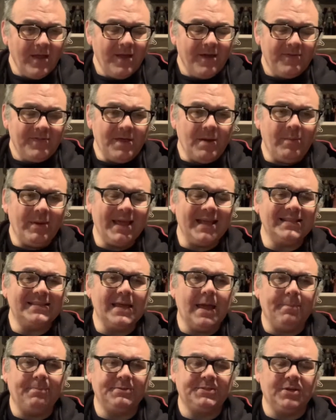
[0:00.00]
Then we get to
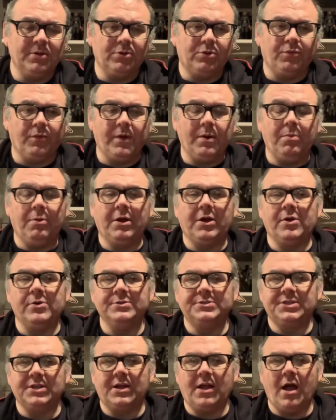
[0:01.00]
episode 3, where it goes
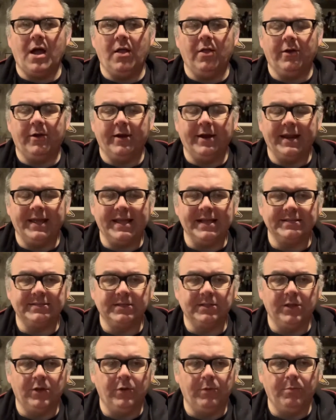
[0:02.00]
to color, and it gets a
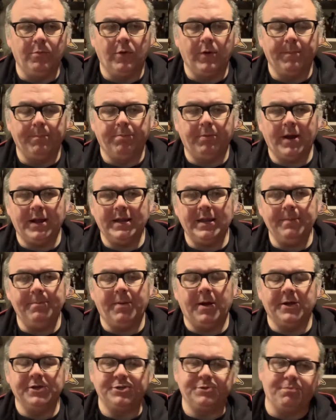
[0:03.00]
little more Brady
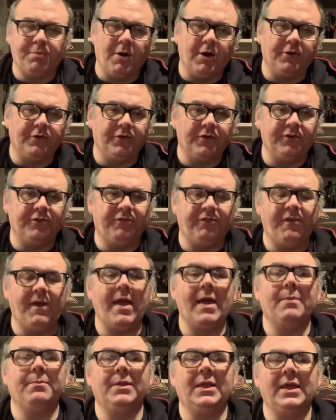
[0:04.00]
Bunch, Partridge
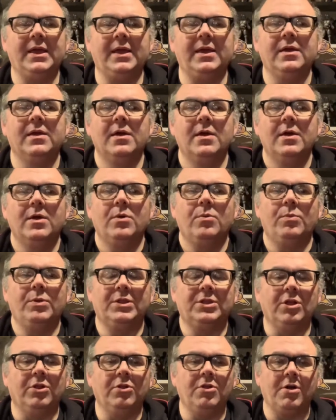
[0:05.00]
Family,
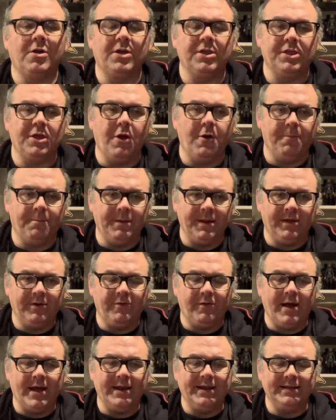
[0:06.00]
with the look of the opening
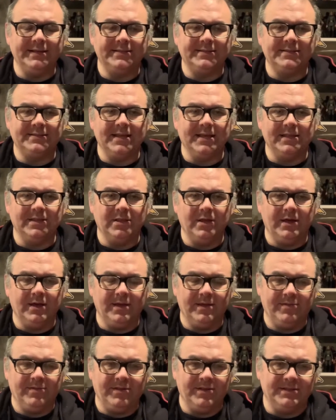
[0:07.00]
credits and
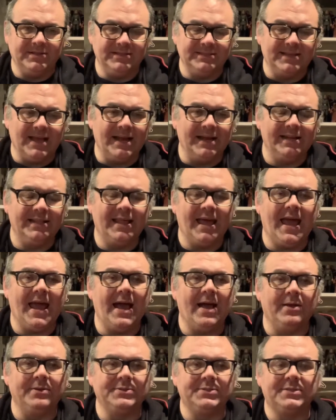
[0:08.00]
the design of the
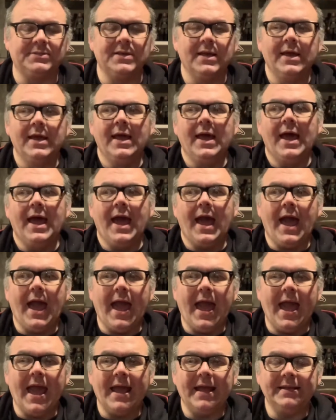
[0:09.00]
house.
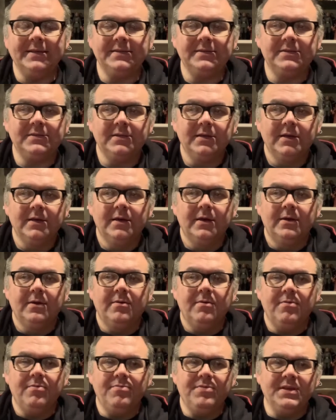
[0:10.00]
And
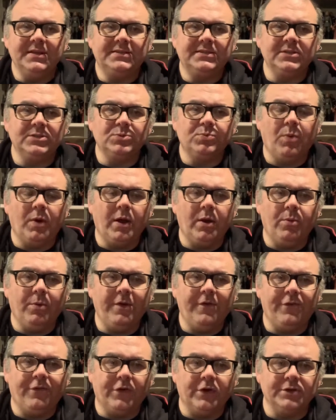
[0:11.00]
this is where we
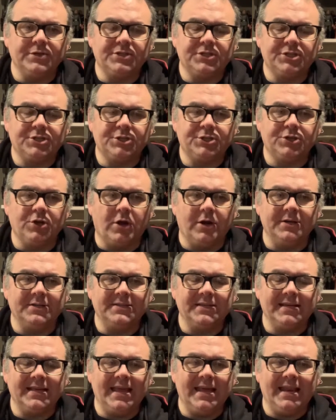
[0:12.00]
first start
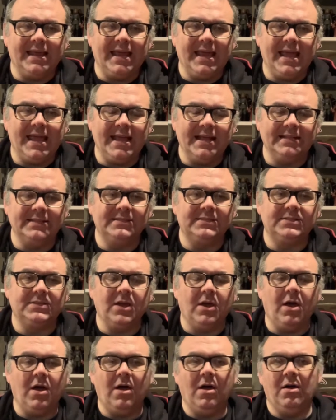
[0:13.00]
to get a hint
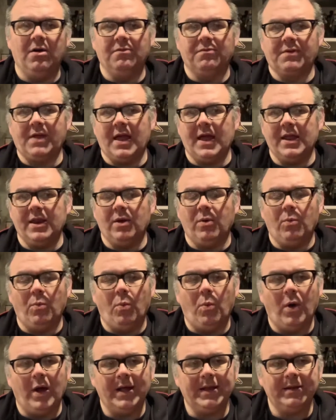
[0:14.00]
of kind of
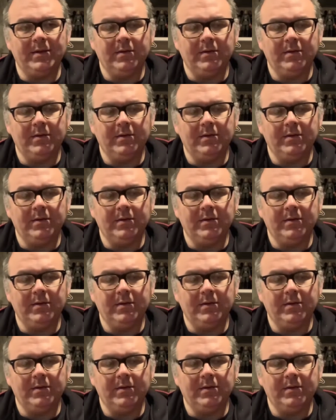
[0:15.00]
what